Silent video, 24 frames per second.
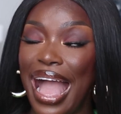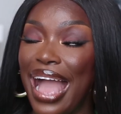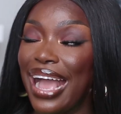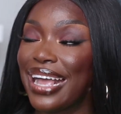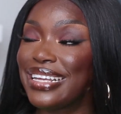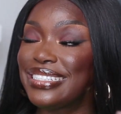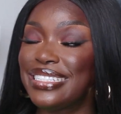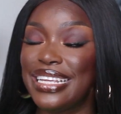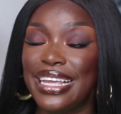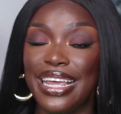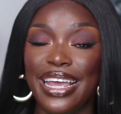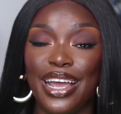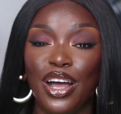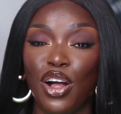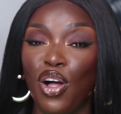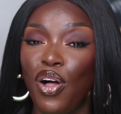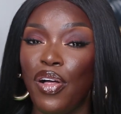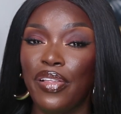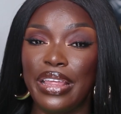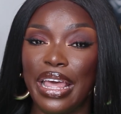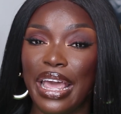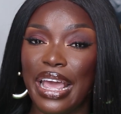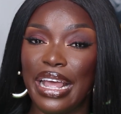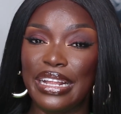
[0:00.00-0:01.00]
I can sit here
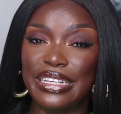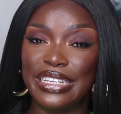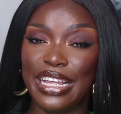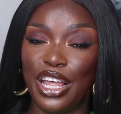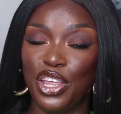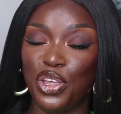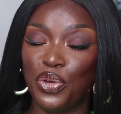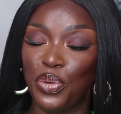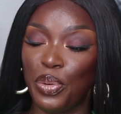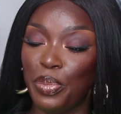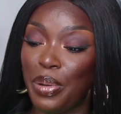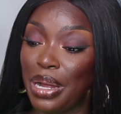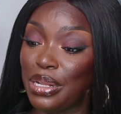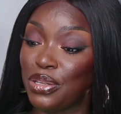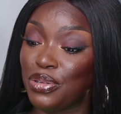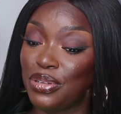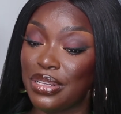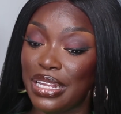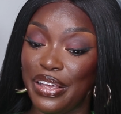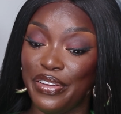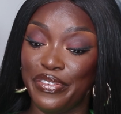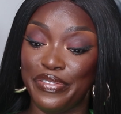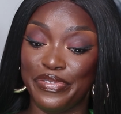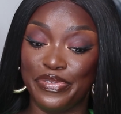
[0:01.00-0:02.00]
all day and tell you we're about to
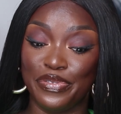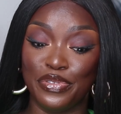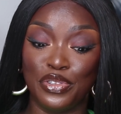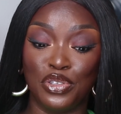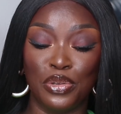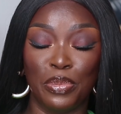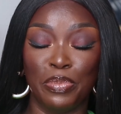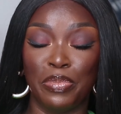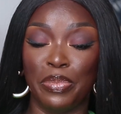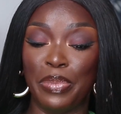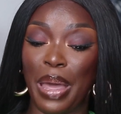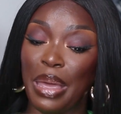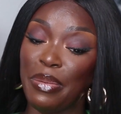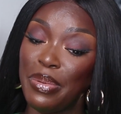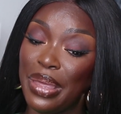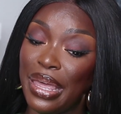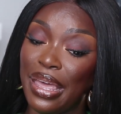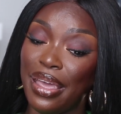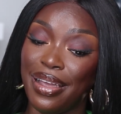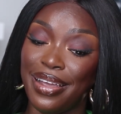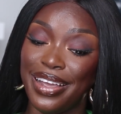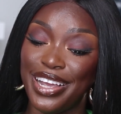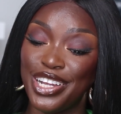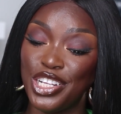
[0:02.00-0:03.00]
leave baby
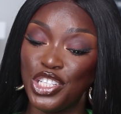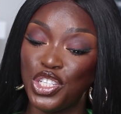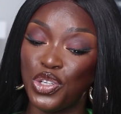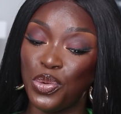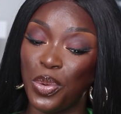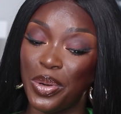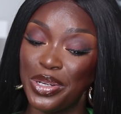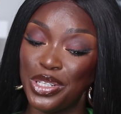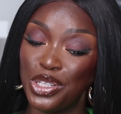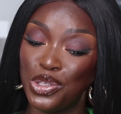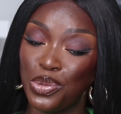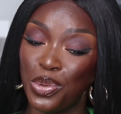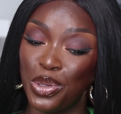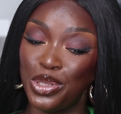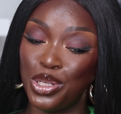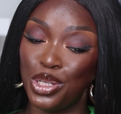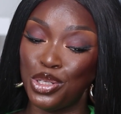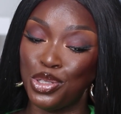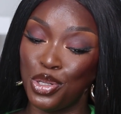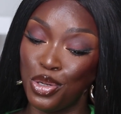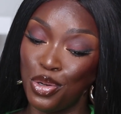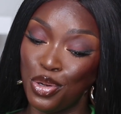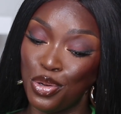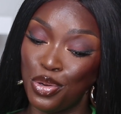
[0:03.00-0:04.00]
hair in
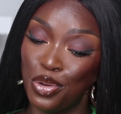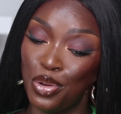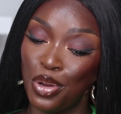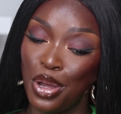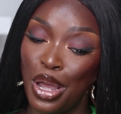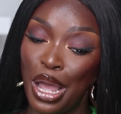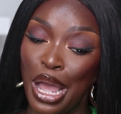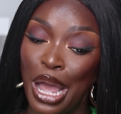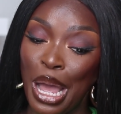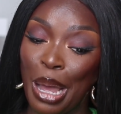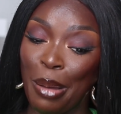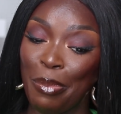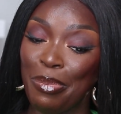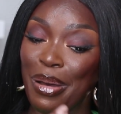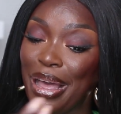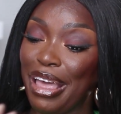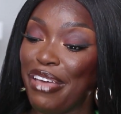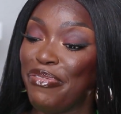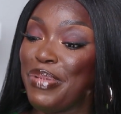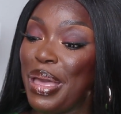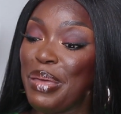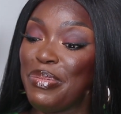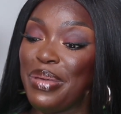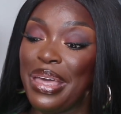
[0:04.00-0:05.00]
2022, but
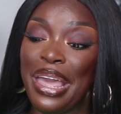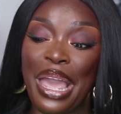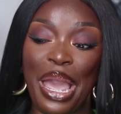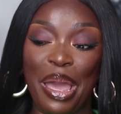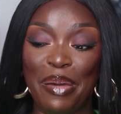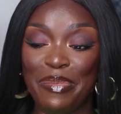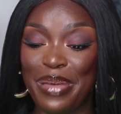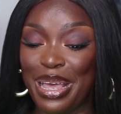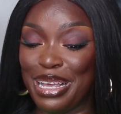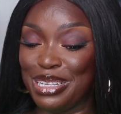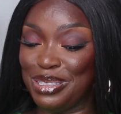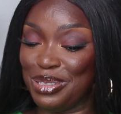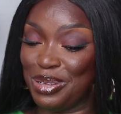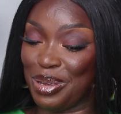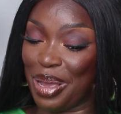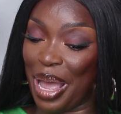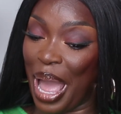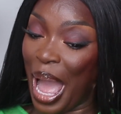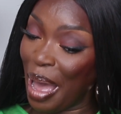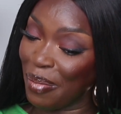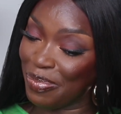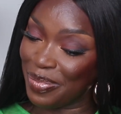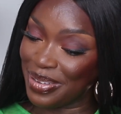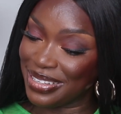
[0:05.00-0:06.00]
if baby hair makes you
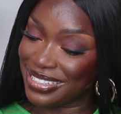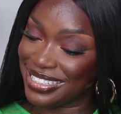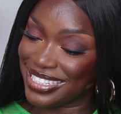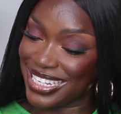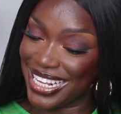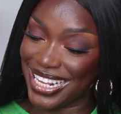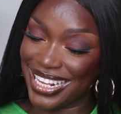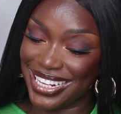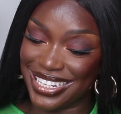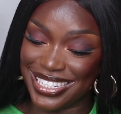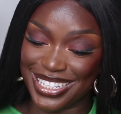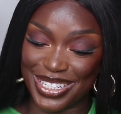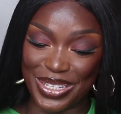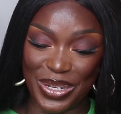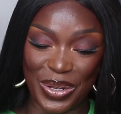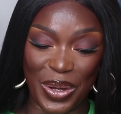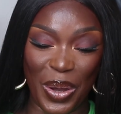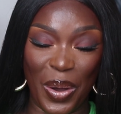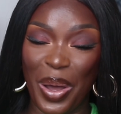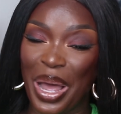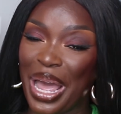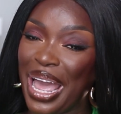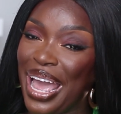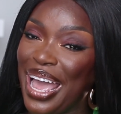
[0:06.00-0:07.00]
happy, sis,
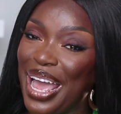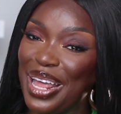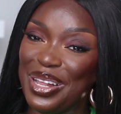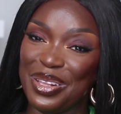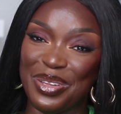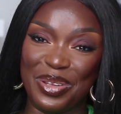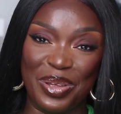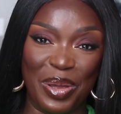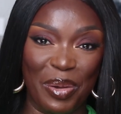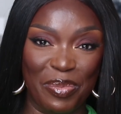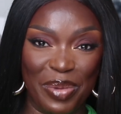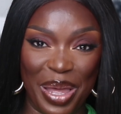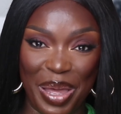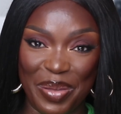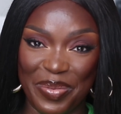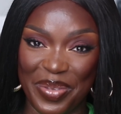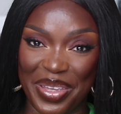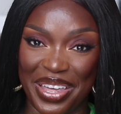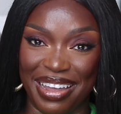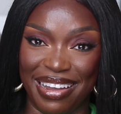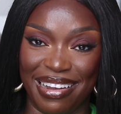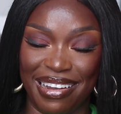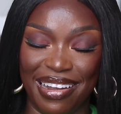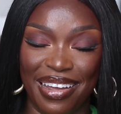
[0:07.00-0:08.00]
go ahead and do your
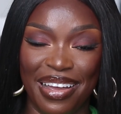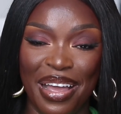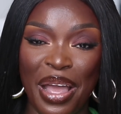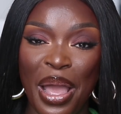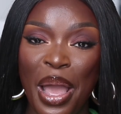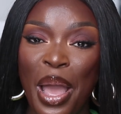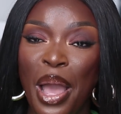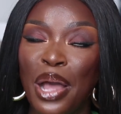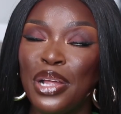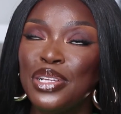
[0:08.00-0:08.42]
baby hair.